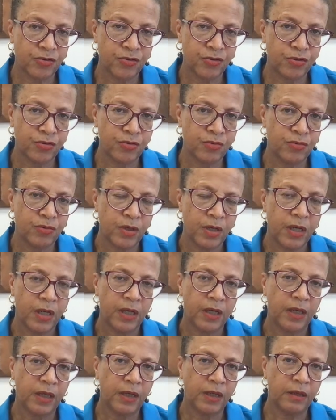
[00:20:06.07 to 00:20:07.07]
to
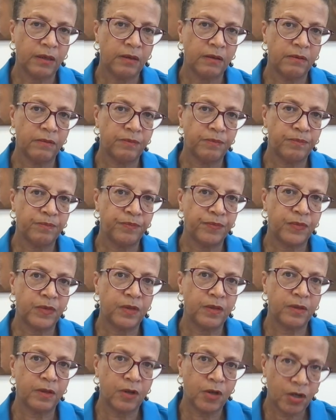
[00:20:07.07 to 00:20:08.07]
uh,
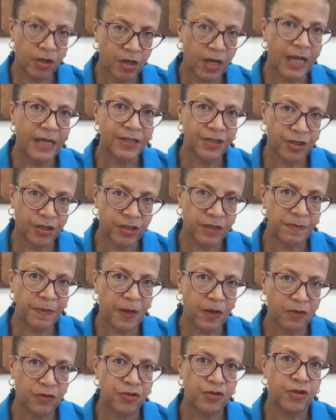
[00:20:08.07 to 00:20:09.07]
her as her
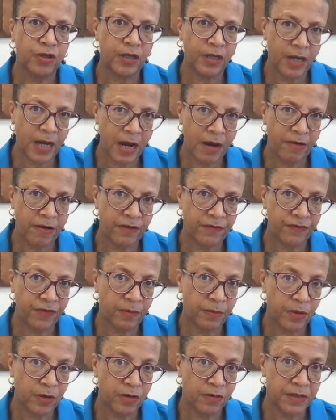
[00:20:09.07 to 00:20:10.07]
spouse to inherit
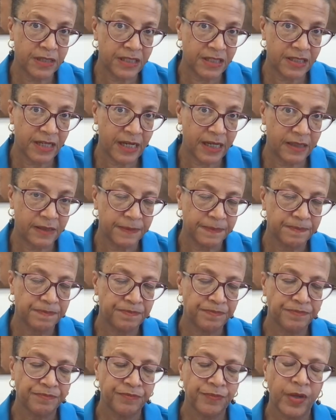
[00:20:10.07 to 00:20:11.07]
from her estate.
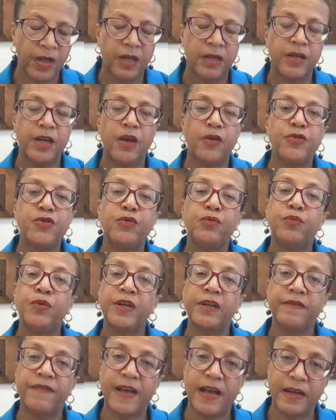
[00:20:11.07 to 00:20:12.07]
Now, you would
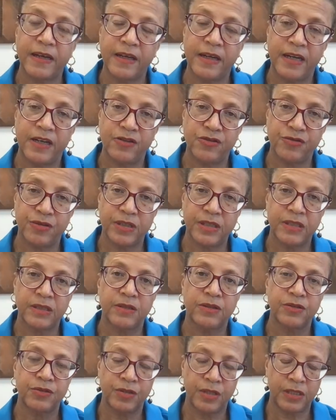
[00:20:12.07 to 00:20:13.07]
have had an
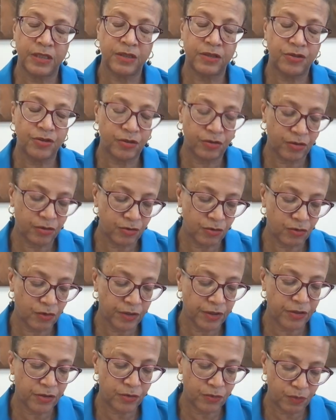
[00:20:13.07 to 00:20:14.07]
interest, this is to the
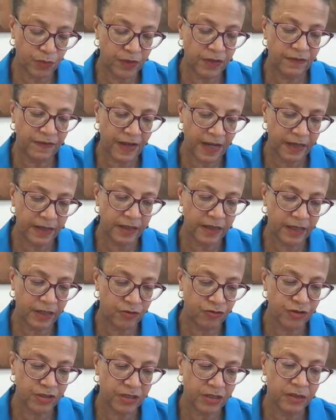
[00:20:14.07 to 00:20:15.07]
daughter, you would have had an
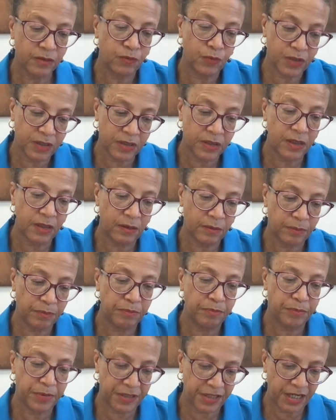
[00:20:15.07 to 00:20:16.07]
interest and would still
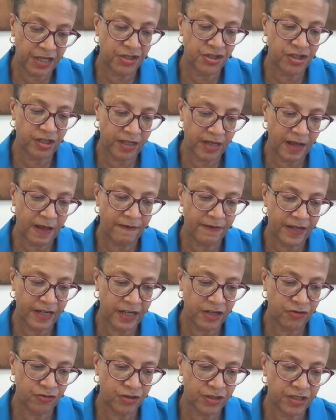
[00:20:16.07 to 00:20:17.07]
potentially have an
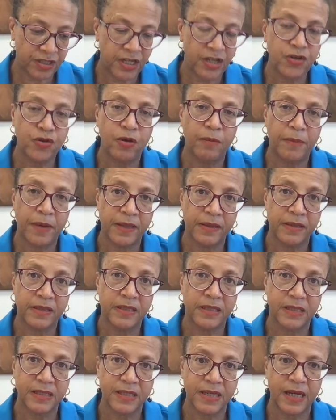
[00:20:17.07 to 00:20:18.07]
interest in your mother's
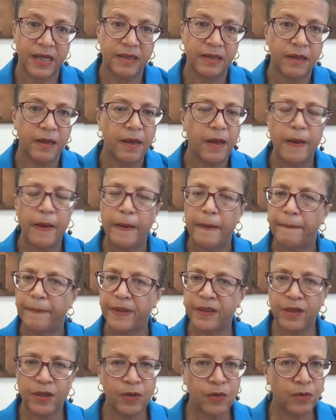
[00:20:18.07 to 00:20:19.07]
estate.
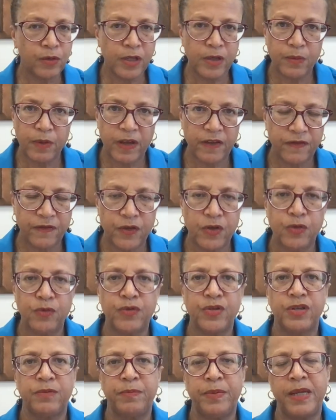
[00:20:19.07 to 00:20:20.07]
But the only way for you
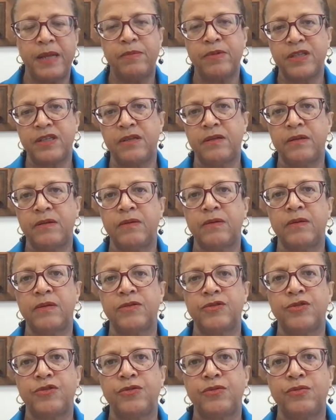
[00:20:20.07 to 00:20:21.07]
to be able
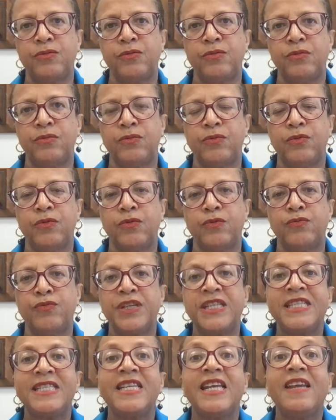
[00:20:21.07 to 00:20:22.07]
to
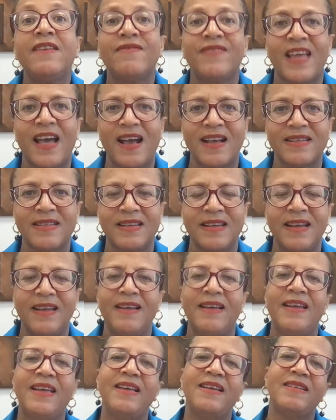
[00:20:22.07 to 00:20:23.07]
receive that
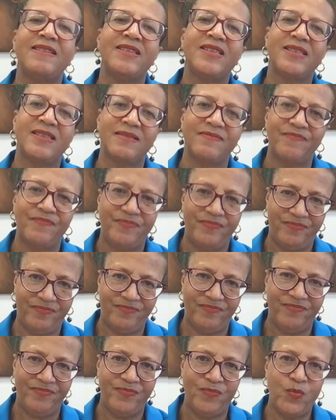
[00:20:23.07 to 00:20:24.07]
is
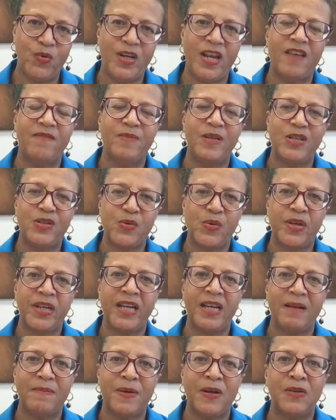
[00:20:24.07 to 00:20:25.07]
what I've been
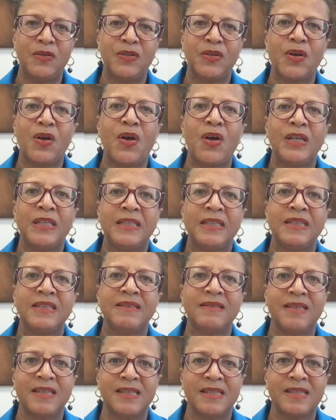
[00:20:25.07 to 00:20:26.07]
talking about on
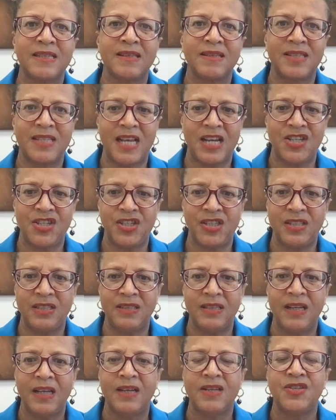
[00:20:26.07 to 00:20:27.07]
this
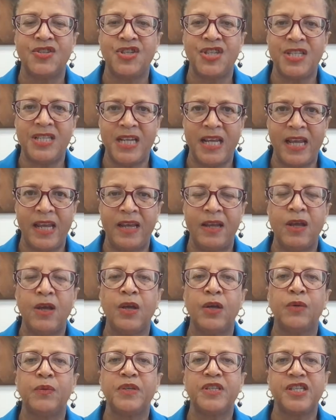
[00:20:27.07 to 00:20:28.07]
session today,
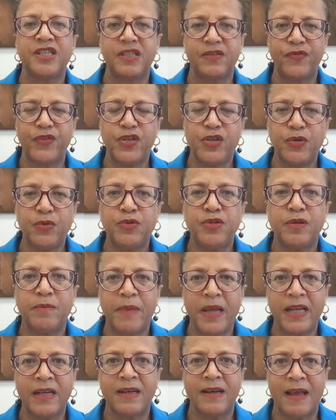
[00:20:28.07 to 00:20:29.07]
which is for you to
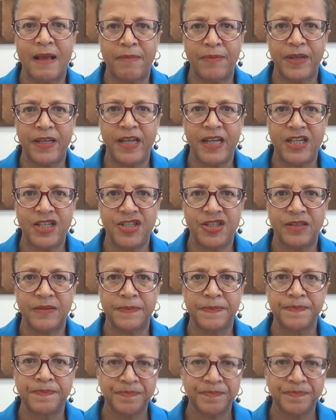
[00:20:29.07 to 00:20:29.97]
make an application